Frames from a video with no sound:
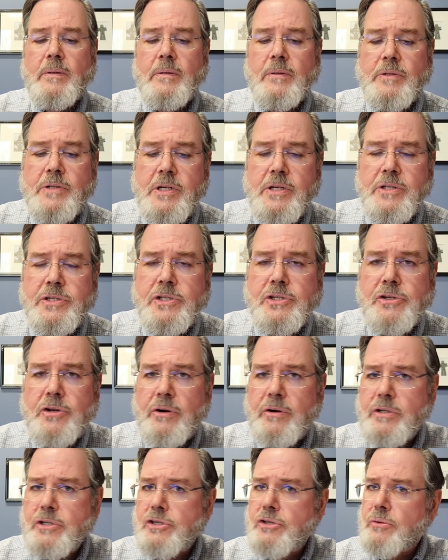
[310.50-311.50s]
Jesus
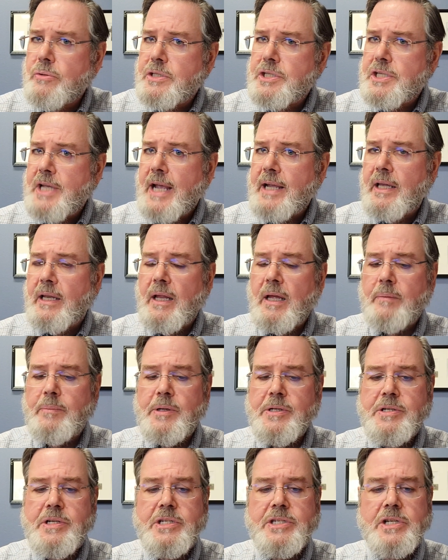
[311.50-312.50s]
turns to a second
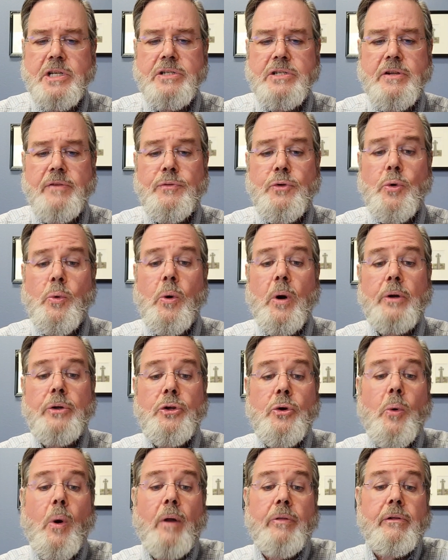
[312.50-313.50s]
image. He says, If you are,
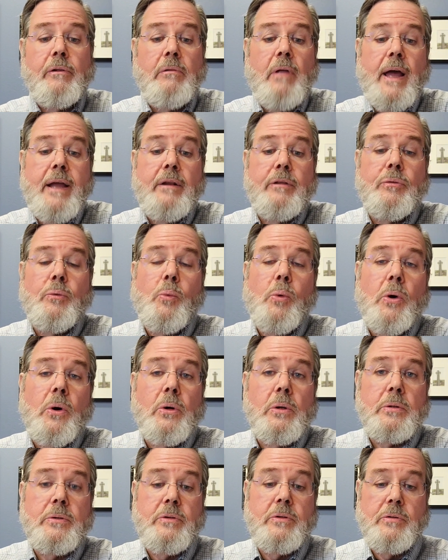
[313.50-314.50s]
you are the light of the
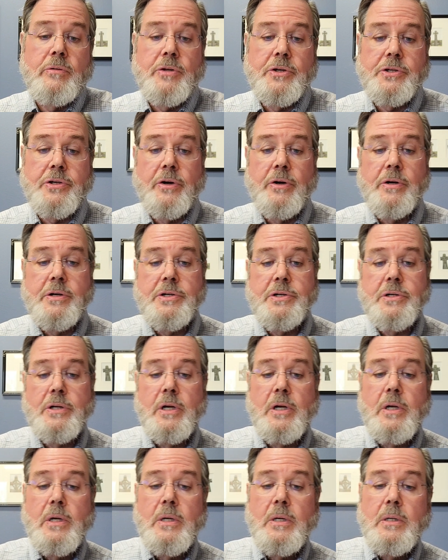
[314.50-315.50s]
world to the church,
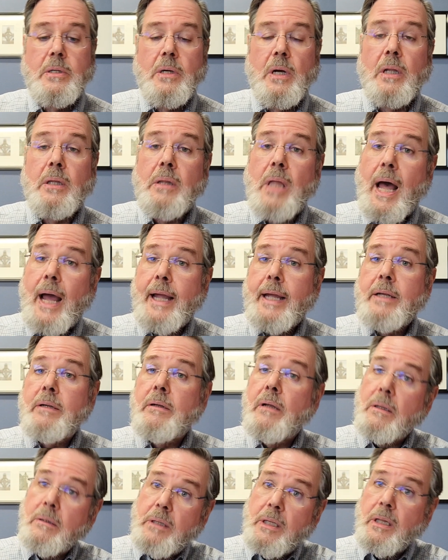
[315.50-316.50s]
a
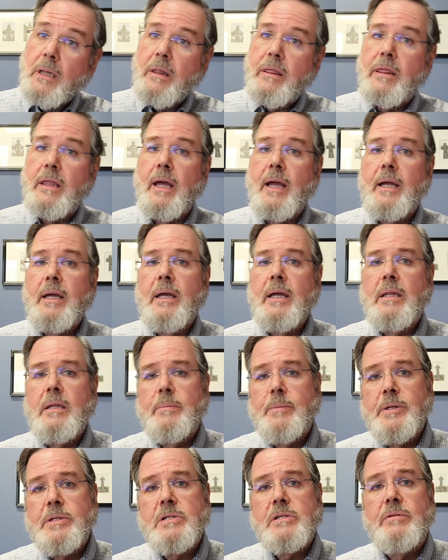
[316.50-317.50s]
light, a little thing, in
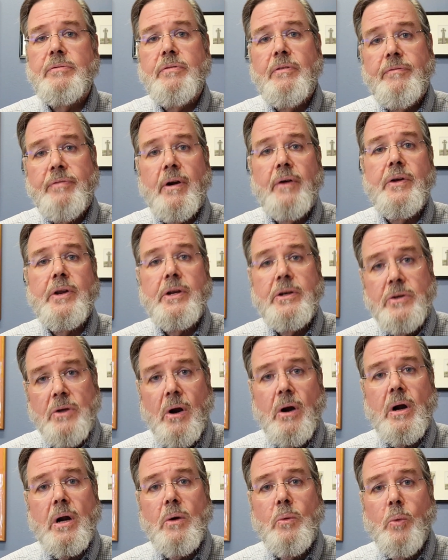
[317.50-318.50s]
the midst of a very
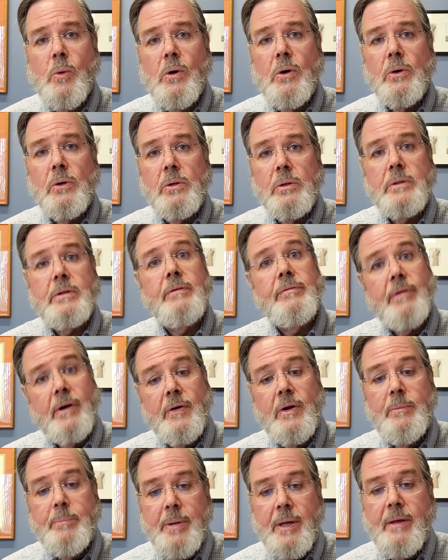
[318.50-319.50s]
dark world, a
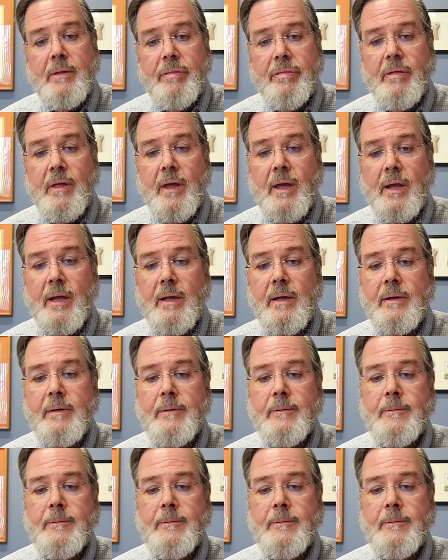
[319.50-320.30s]
very big thing.